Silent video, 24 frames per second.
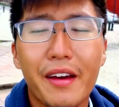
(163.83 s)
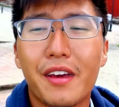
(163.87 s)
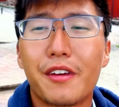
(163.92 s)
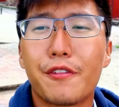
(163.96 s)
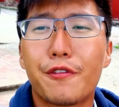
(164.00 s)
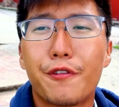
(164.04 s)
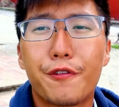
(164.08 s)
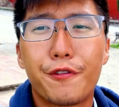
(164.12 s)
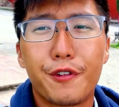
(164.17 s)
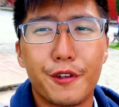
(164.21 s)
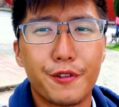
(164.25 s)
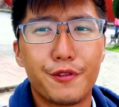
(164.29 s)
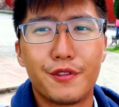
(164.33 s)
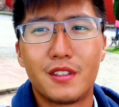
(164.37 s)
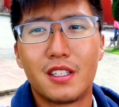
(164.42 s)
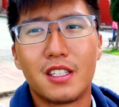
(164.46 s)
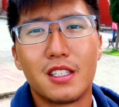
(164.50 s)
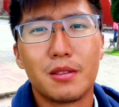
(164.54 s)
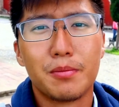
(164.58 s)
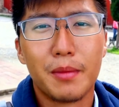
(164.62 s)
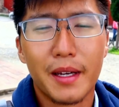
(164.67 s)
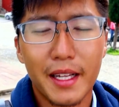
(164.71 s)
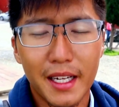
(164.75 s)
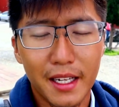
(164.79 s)
a
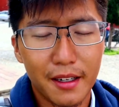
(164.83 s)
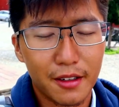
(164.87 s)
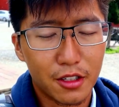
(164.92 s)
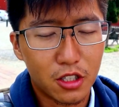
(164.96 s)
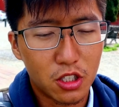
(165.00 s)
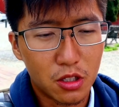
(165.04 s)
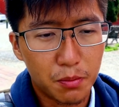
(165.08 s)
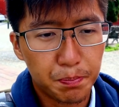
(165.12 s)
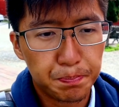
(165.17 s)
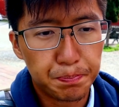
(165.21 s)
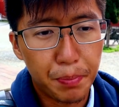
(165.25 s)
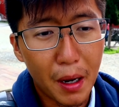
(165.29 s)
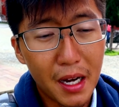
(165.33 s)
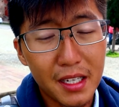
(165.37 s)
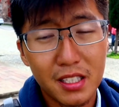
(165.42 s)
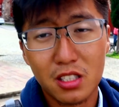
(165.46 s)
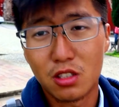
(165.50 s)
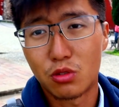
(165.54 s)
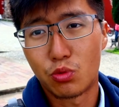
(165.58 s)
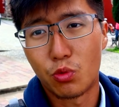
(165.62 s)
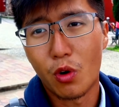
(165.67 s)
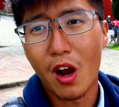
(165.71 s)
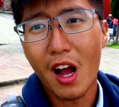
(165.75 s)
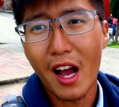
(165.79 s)
15-minute
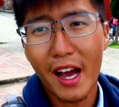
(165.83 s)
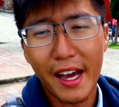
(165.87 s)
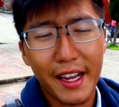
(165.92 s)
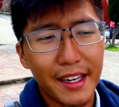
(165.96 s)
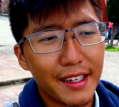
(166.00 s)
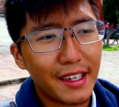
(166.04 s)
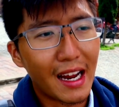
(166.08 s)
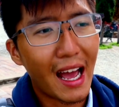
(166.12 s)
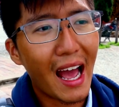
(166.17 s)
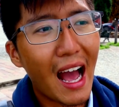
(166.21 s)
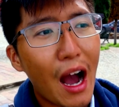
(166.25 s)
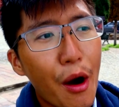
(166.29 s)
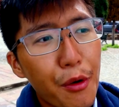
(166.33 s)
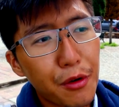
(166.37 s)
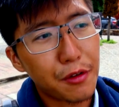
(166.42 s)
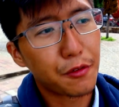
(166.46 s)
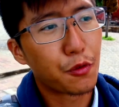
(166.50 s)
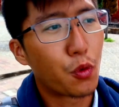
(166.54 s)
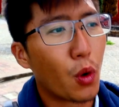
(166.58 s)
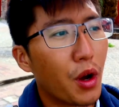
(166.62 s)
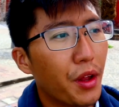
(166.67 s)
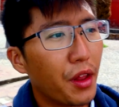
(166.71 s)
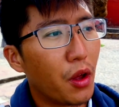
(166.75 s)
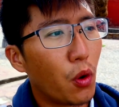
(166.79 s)
bus ride out of
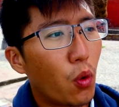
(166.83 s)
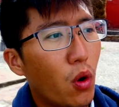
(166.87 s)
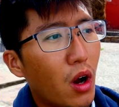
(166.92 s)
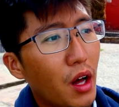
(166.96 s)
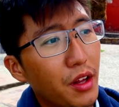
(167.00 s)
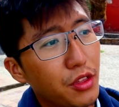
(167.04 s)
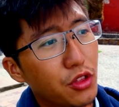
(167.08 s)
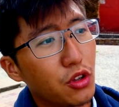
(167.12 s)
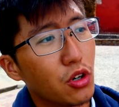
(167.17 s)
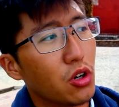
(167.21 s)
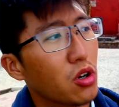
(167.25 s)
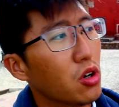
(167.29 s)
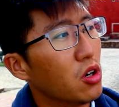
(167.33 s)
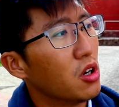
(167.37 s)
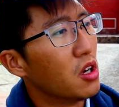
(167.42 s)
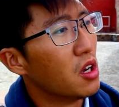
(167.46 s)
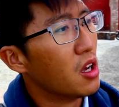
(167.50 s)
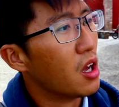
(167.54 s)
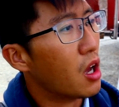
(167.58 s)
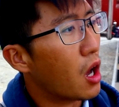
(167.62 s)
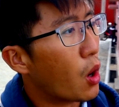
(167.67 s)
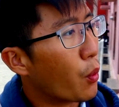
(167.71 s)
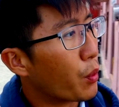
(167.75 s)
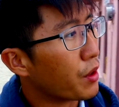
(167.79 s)
Guanajuato,
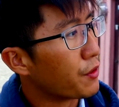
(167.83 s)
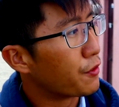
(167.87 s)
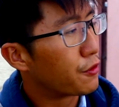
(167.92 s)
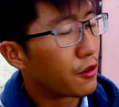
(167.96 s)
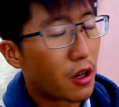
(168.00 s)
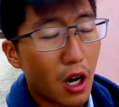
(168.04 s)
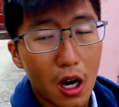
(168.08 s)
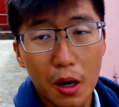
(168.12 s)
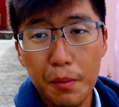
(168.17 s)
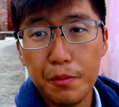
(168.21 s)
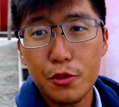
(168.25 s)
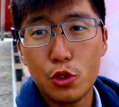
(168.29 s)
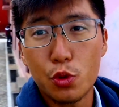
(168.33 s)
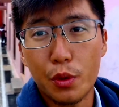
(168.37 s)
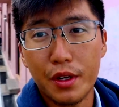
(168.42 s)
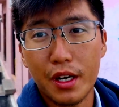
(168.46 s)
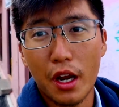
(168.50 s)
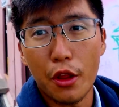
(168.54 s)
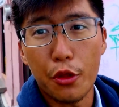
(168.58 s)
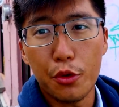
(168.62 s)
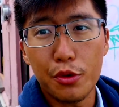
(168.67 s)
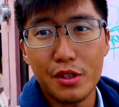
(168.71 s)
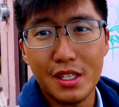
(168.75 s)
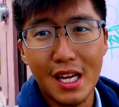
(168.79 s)
we've come to
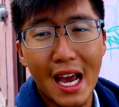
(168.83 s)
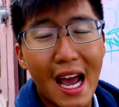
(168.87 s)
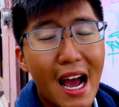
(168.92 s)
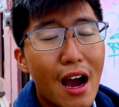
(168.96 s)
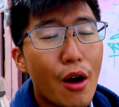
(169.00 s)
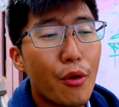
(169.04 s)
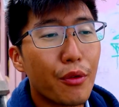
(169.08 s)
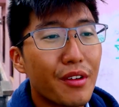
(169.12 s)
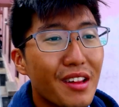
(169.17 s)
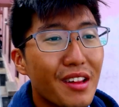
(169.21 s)
another town.